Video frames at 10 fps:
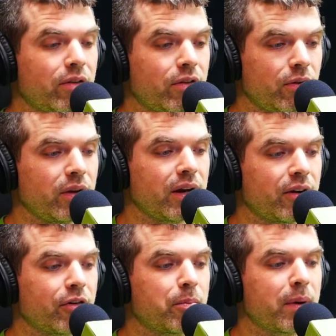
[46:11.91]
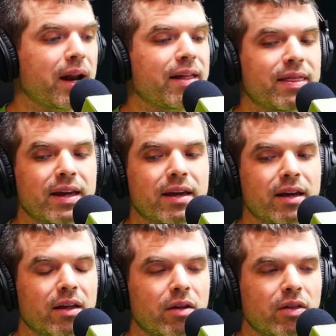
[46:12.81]
2 years, but I think
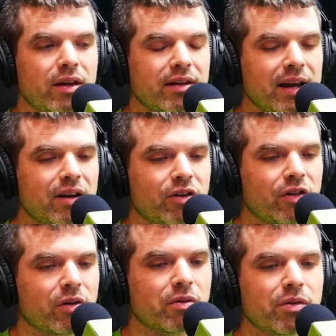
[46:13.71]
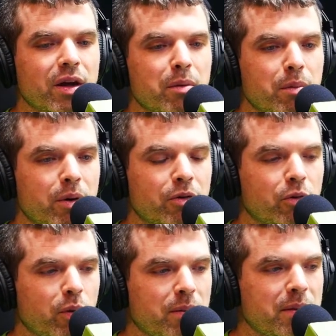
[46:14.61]
the data shows that most
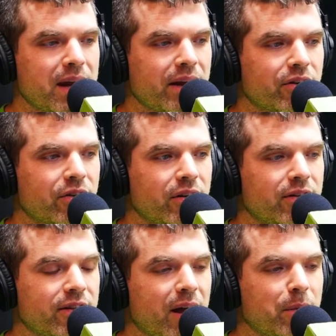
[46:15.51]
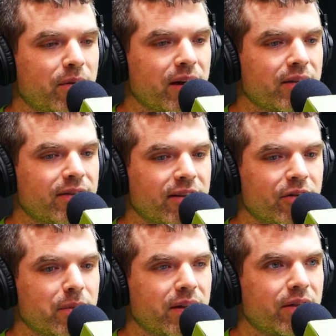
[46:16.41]
women actually stop around 6
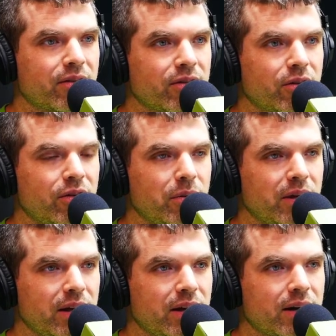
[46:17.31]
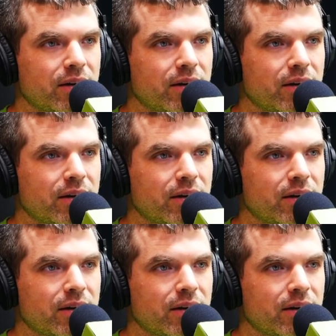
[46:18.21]
months to a year.